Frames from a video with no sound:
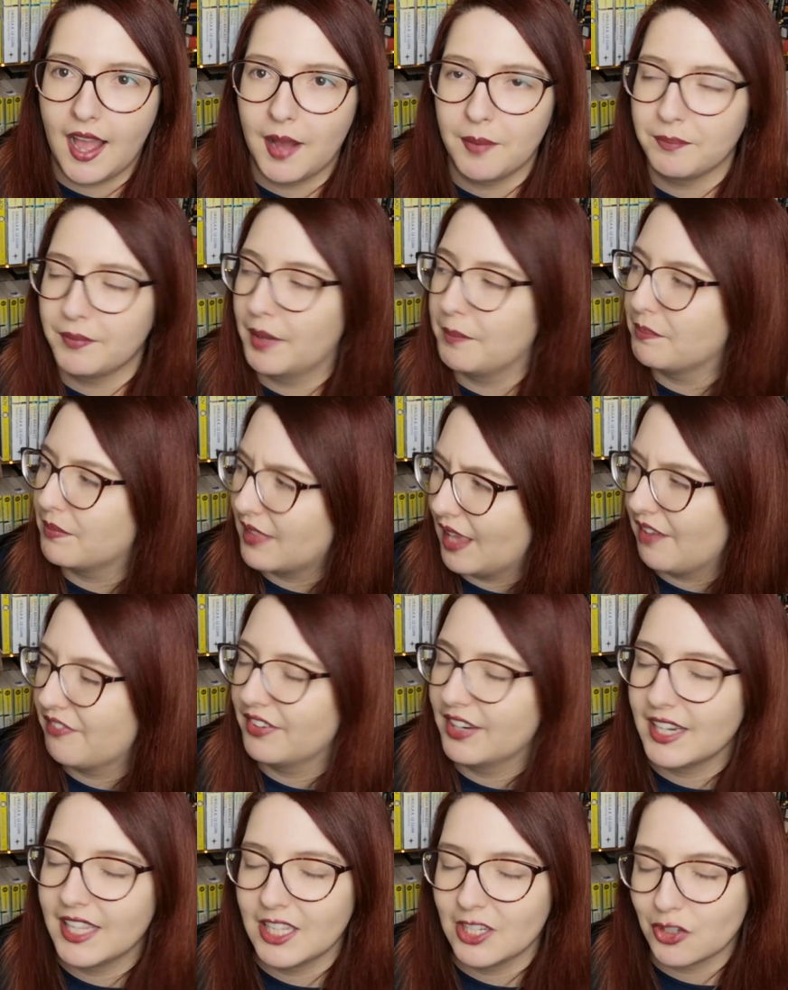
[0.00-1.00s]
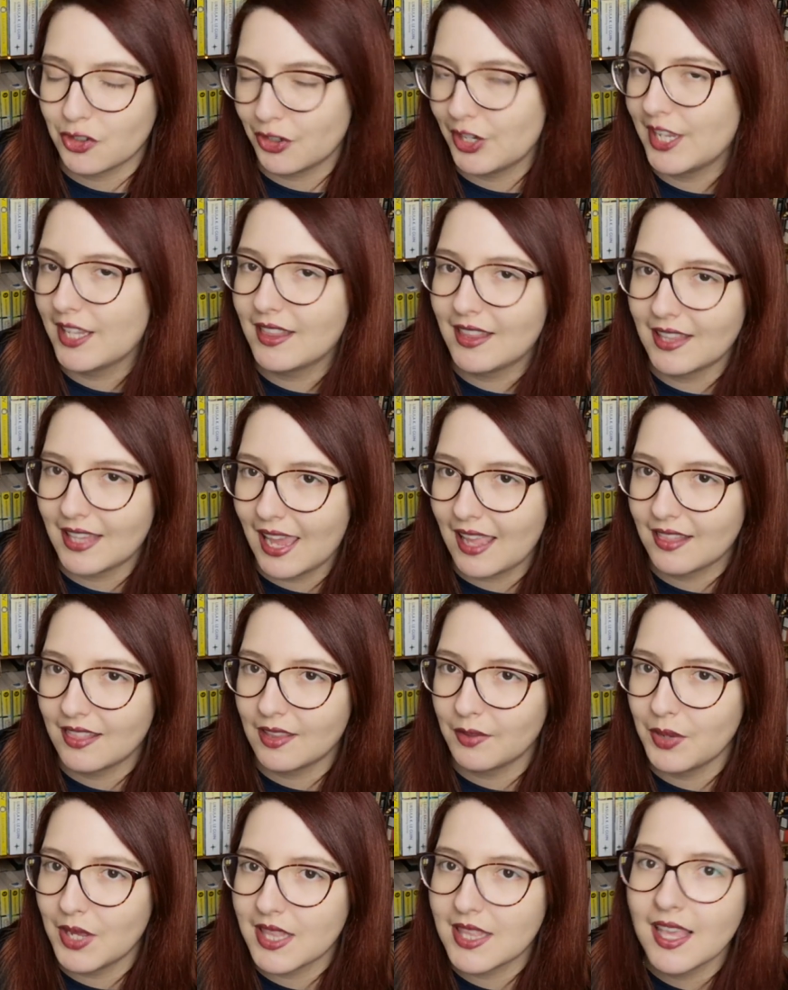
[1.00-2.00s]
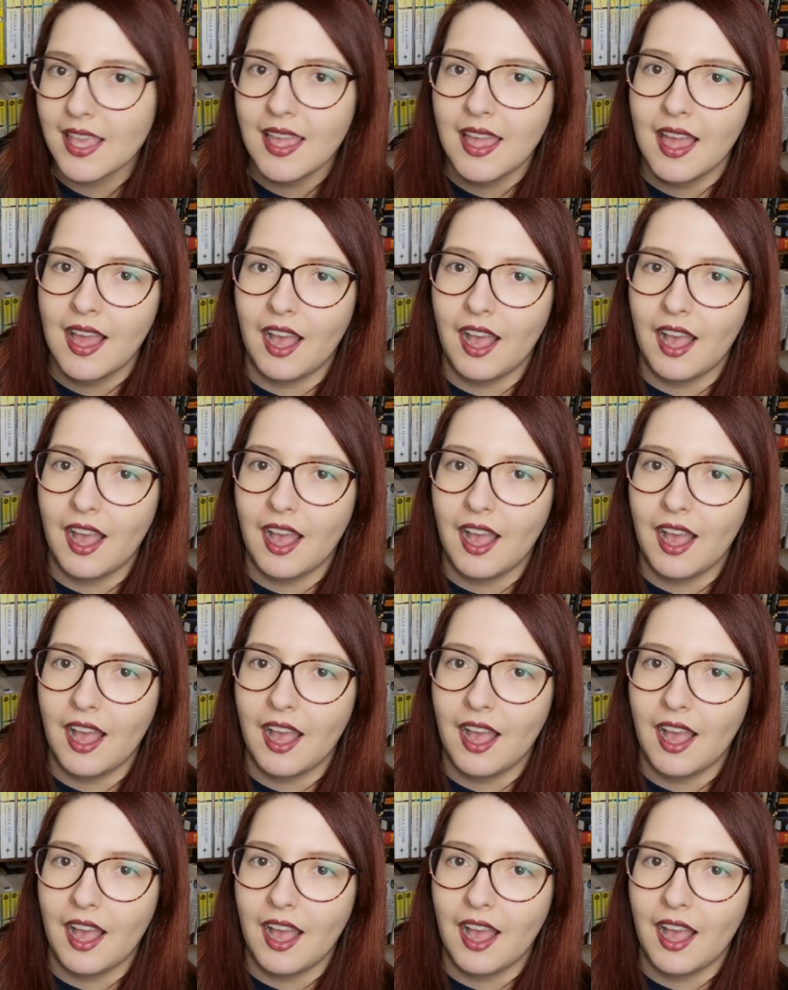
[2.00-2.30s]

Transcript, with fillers: Um, I'm definitely intrigued to get to it.